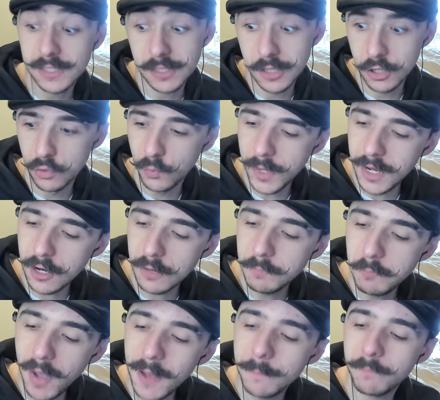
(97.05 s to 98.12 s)
It's a little
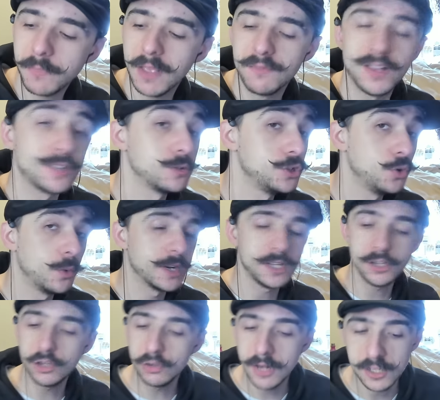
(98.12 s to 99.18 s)
weird, but if that's what you want to
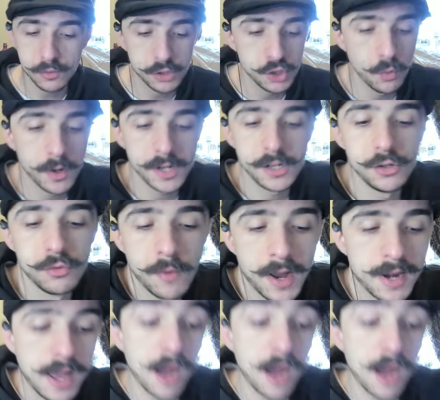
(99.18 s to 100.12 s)
do, that's what you want to do, right?